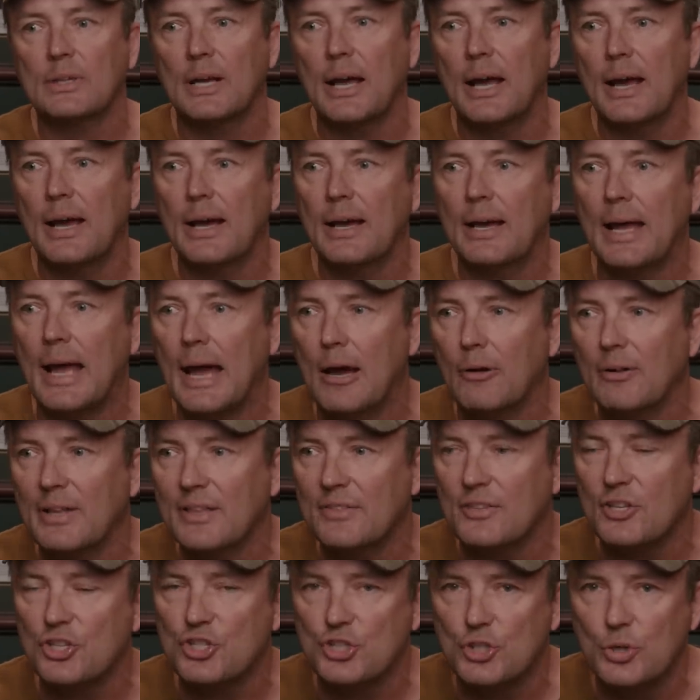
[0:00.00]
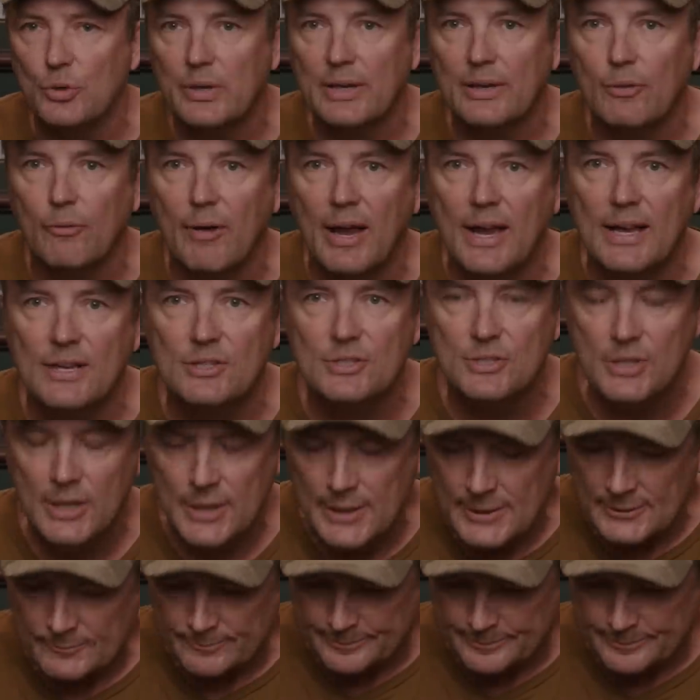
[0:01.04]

uh, out at the shooting range.